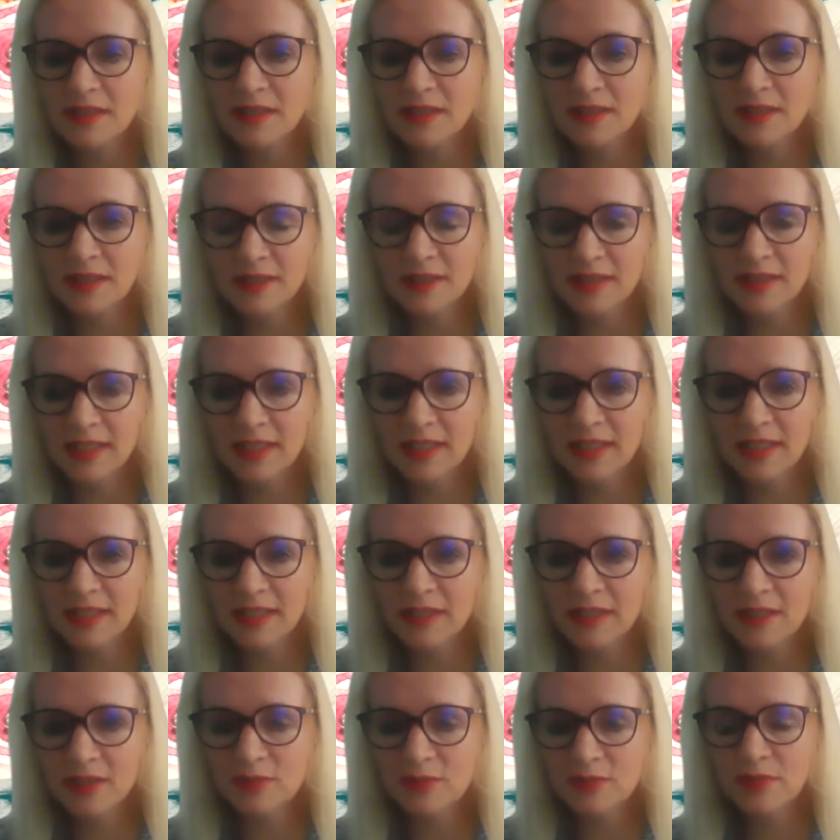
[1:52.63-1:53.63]
early
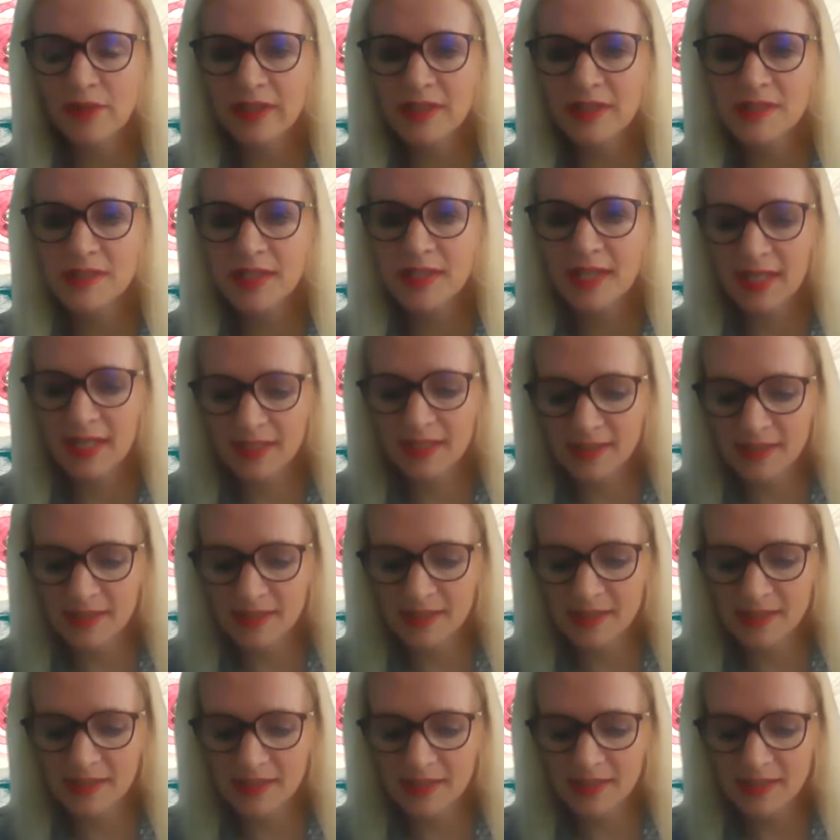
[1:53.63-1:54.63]
of various
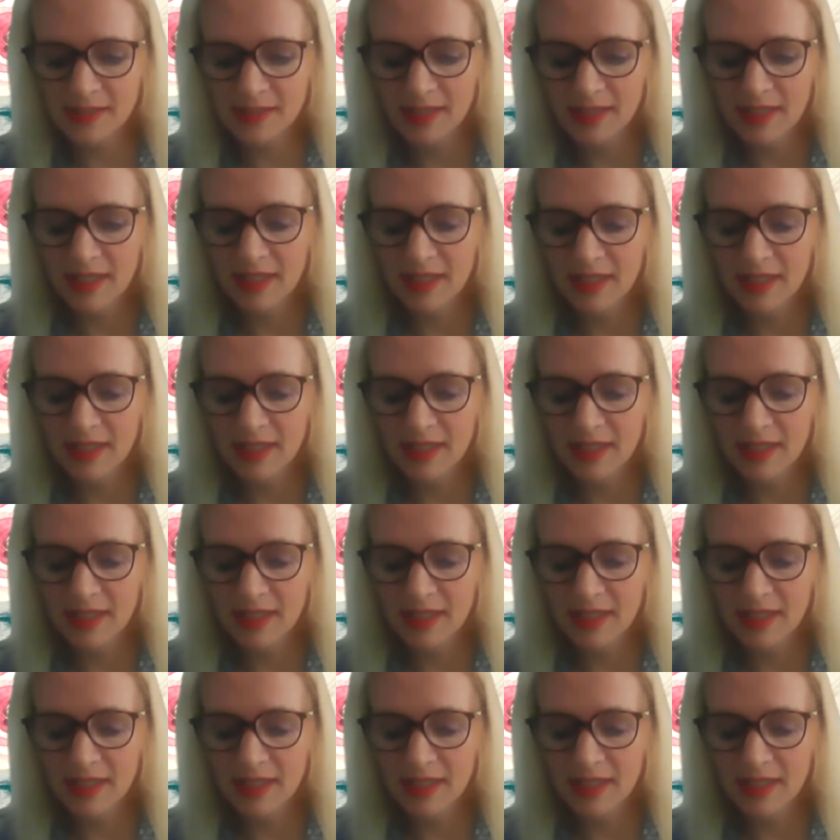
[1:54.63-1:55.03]
cancers